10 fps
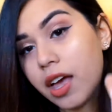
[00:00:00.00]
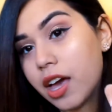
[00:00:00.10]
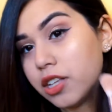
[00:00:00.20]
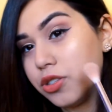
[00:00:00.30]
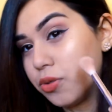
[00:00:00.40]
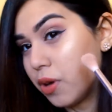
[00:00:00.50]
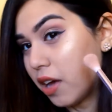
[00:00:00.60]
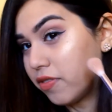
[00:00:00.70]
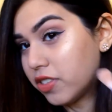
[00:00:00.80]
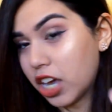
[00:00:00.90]
I do
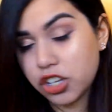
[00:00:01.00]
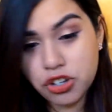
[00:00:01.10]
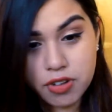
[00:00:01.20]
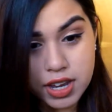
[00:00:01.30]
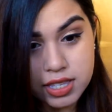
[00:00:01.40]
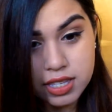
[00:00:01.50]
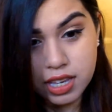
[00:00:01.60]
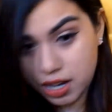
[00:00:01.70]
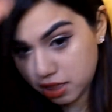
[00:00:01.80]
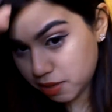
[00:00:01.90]
have texturized
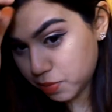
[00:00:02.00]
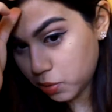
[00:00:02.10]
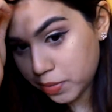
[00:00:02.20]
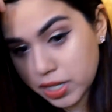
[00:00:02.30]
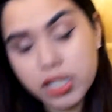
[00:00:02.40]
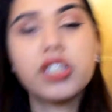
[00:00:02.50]
skin at the moment,